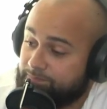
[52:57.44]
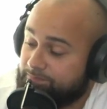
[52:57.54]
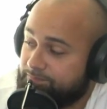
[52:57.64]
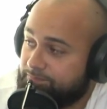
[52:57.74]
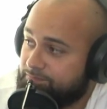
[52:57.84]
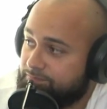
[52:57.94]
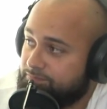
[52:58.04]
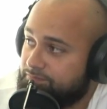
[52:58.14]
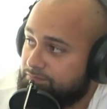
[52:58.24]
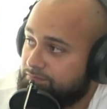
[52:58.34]

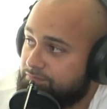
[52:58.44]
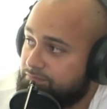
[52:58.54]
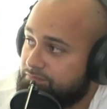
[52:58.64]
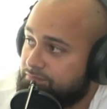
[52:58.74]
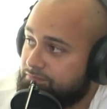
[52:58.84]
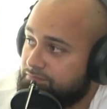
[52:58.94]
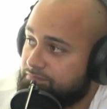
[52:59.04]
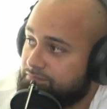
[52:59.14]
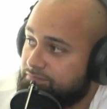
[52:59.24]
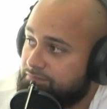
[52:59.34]

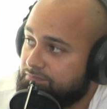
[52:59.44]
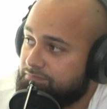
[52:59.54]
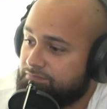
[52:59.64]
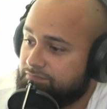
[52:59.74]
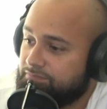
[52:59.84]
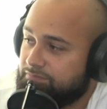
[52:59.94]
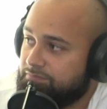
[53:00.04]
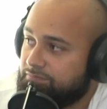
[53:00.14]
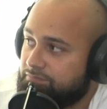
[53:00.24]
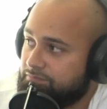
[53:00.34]

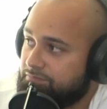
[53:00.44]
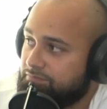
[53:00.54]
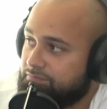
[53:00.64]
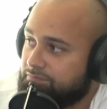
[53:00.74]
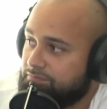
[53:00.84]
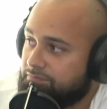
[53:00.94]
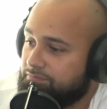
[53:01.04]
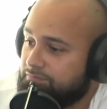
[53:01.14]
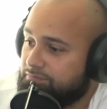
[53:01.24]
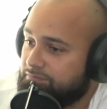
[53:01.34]

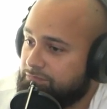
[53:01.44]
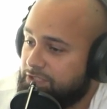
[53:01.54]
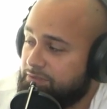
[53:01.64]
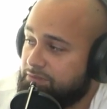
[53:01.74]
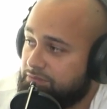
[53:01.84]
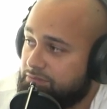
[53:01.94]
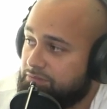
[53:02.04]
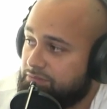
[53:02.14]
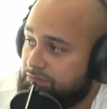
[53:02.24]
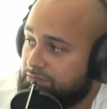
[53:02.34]

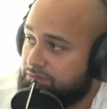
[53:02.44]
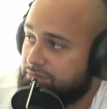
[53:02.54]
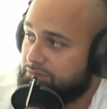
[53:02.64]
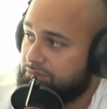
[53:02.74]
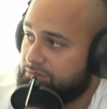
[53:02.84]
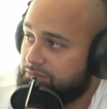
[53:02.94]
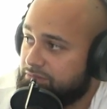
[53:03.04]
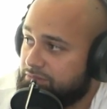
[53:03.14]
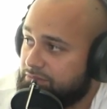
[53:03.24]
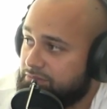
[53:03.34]

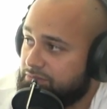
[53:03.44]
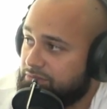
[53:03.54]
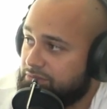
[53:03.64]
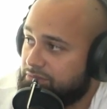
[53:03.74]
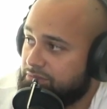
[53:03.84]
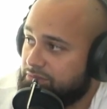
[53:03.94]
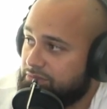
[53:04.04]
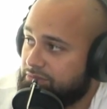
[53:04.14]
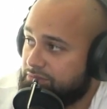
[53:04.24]
[no speech]